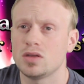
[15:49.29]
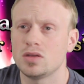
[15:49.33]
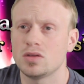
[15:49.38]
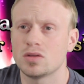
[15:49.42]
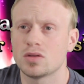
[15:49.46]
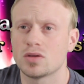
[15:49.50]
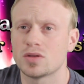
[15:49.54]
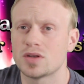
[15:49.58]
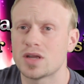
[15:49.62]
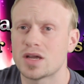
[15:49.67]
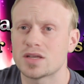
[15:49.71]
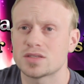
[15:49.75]
you
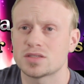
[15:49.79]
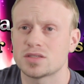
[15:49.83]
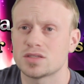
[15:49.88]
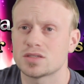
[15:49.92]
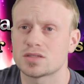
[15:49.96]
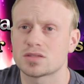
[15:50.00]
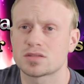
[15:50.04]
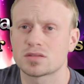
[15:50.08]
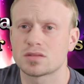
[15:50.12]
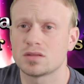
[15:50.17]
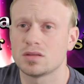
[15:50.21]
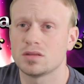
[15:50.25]
know, that's
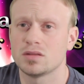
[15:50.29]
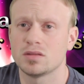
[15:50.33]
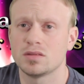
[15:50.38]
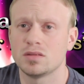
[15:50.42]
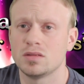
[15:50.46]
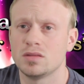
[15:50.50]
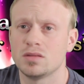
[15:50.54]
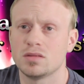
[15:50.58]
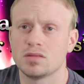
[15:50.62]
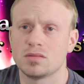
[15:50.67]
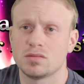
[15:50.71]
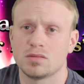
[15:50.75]
just
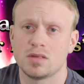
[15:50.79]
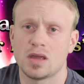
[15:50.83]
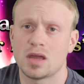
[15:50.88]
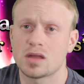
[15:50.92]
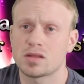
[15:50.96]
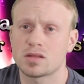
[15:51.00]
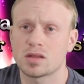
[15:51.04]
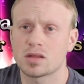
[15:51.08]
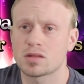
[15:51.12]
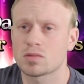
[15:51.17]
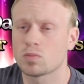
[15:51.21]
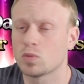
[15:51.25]

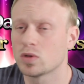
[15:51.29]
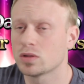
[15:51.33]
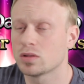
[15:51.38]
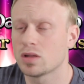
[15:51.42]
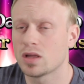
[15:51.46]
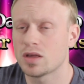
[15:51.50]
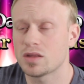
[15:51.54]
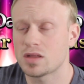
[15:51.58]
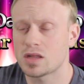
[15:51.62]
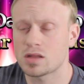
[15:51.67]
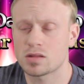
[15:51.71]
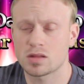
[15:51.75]

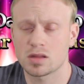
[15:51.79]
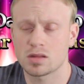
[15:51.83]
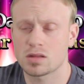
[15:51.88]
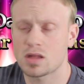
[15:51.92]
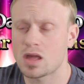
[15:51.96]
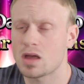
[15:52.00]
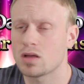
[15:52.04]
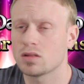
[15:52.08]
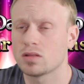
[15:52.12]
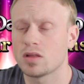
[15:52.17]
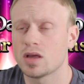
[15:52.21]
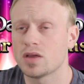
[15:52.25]

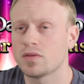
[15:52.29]
how